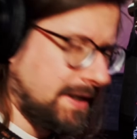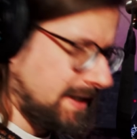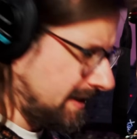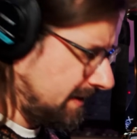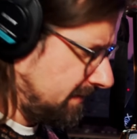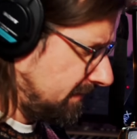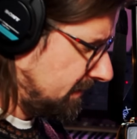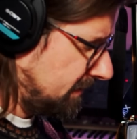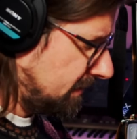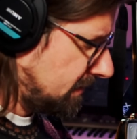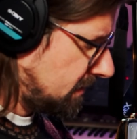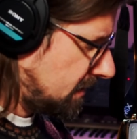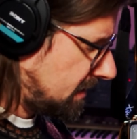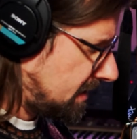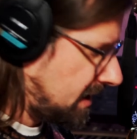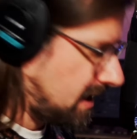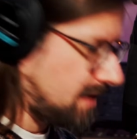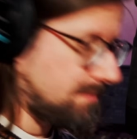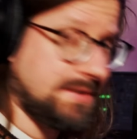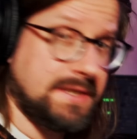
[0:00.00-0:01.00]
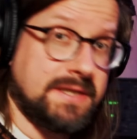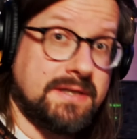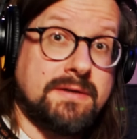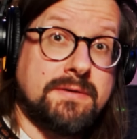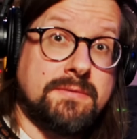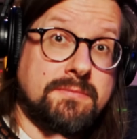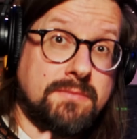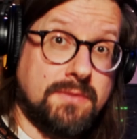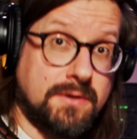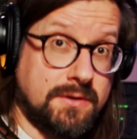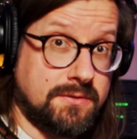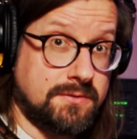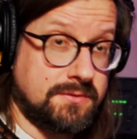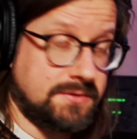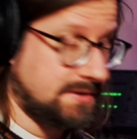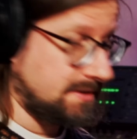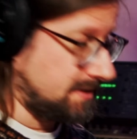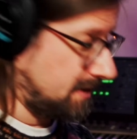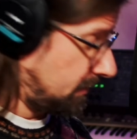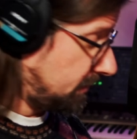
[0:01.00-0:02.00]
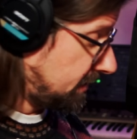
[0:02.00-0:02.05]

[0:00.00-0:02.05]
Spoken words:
in the cubby mode, and now